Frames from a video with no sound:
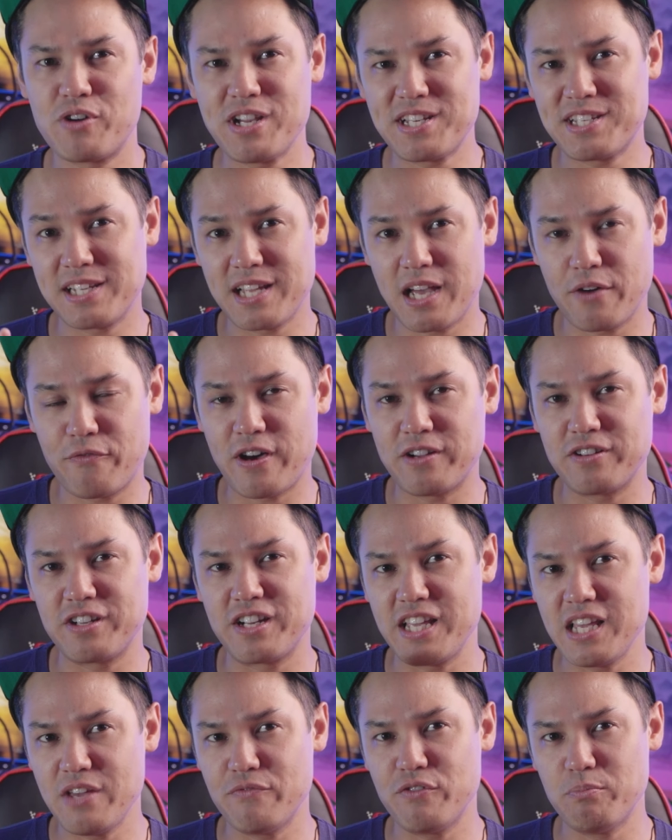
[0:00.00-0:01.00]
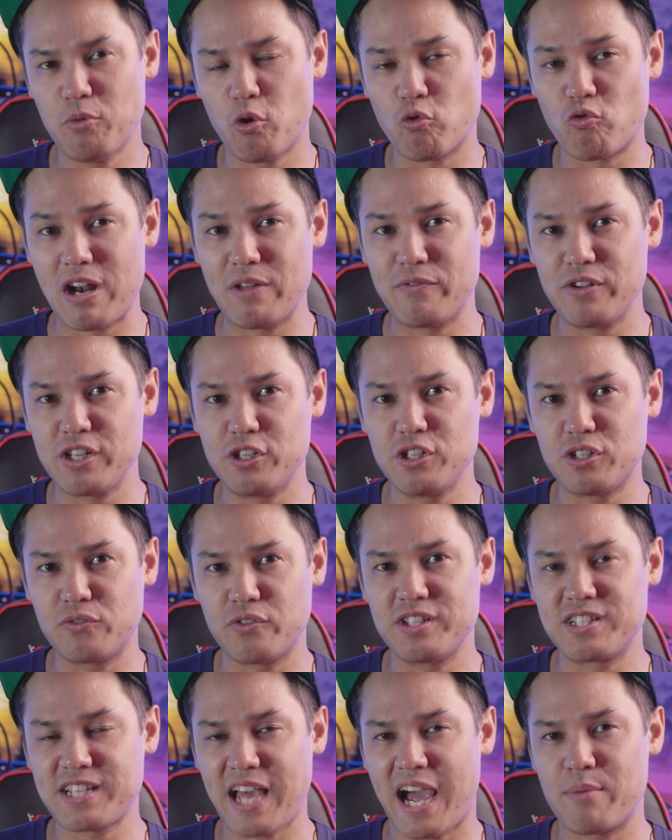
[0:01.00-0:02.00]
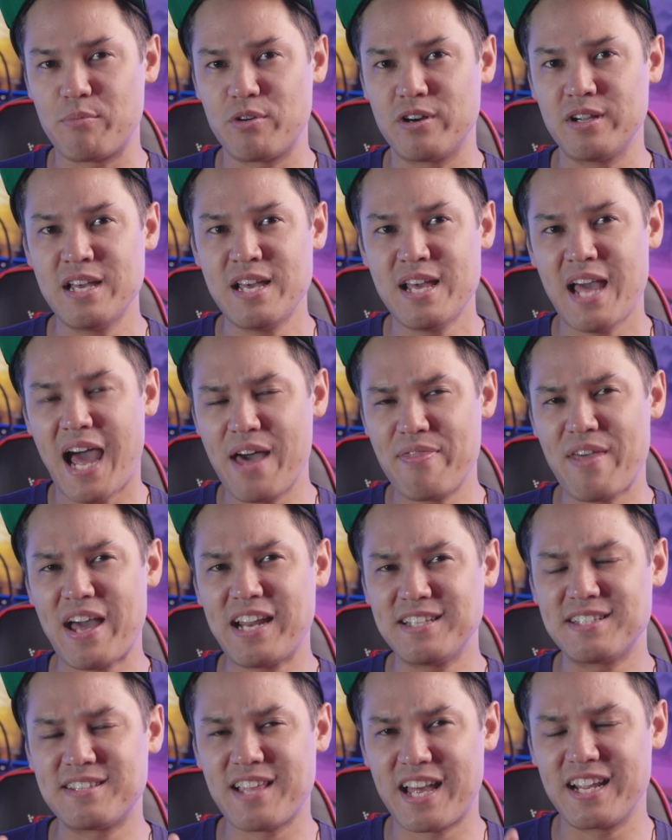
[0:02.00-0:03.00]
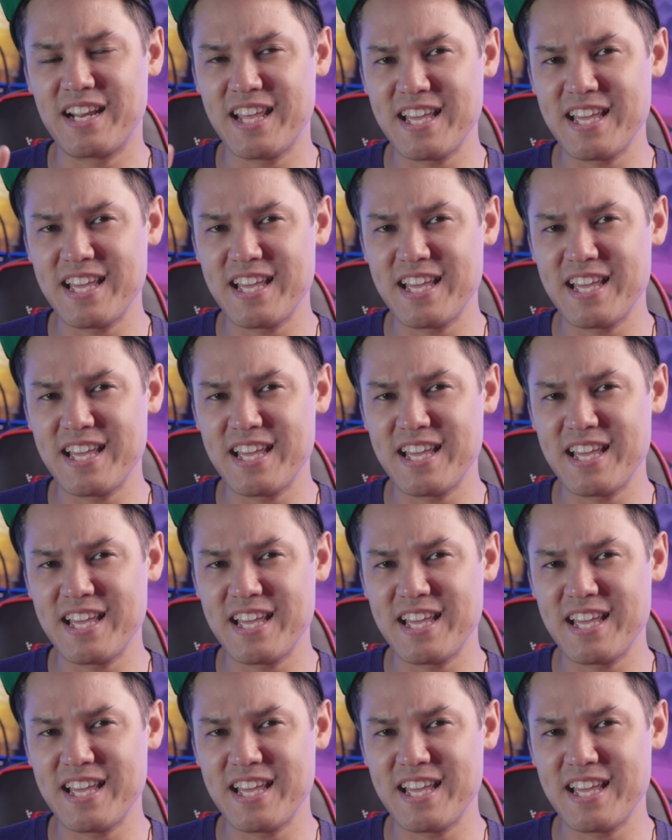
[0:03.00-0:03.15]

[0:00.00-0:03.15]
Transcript: recently I found an even more relevant use for this camera, and that is that it